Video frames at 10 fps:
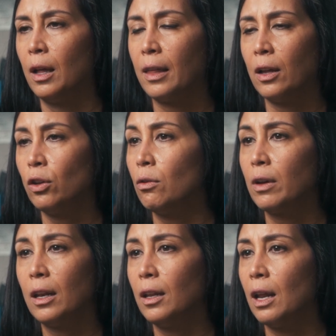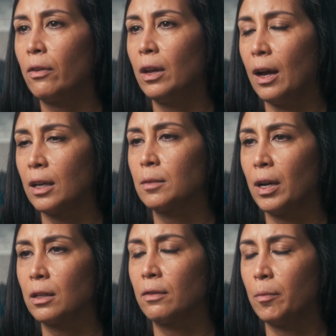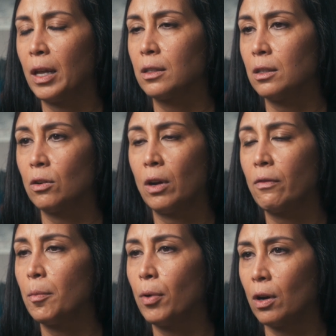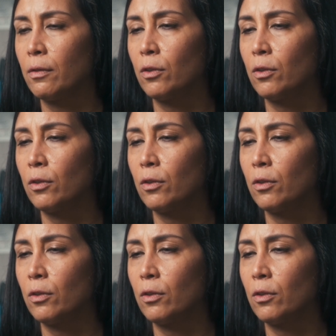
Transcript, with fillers: that you don't get in every aspect of medicine or every part of